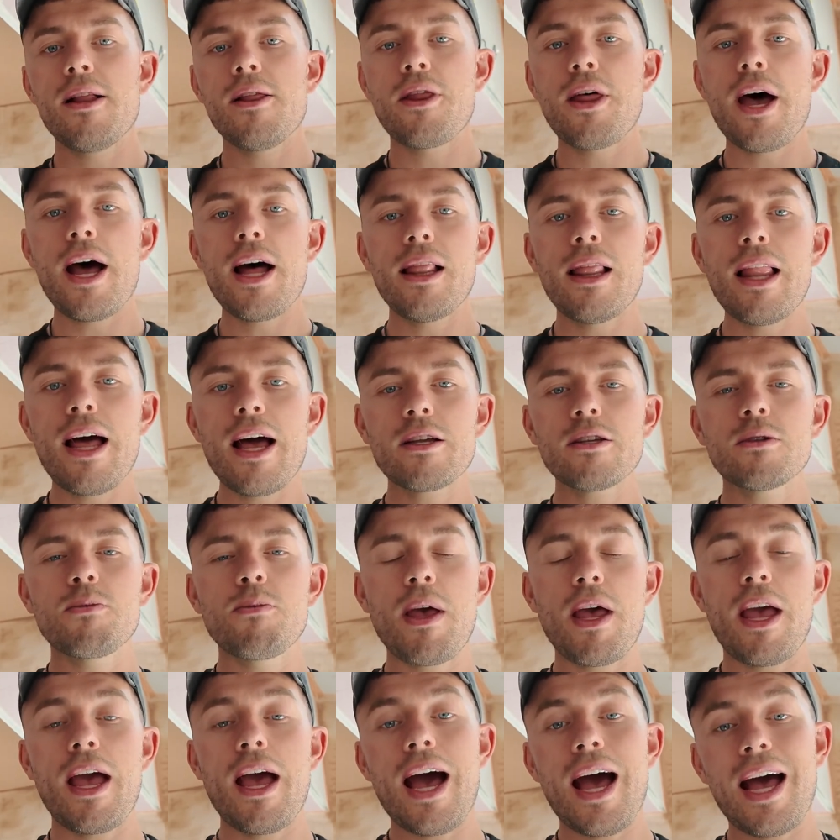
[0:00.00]
That last
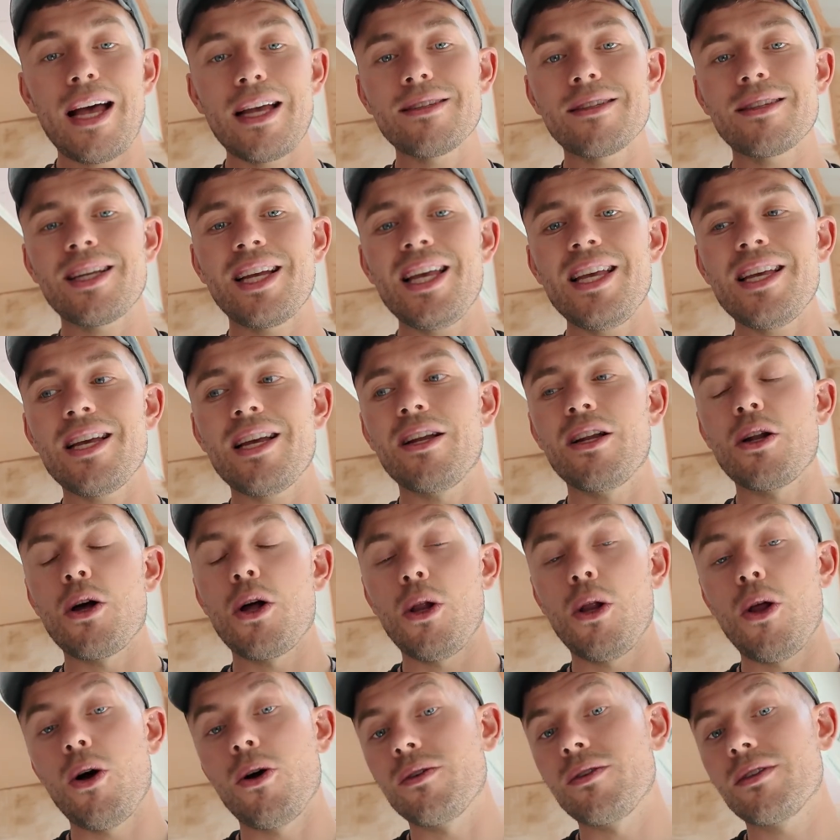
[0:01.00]
bit has taken a
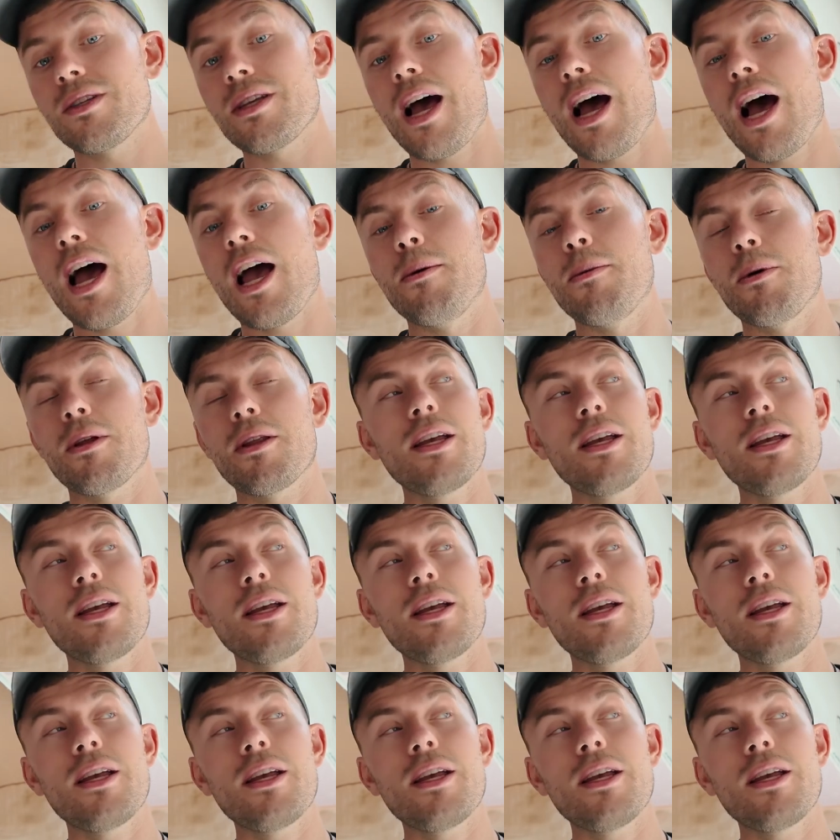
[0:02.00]
long time.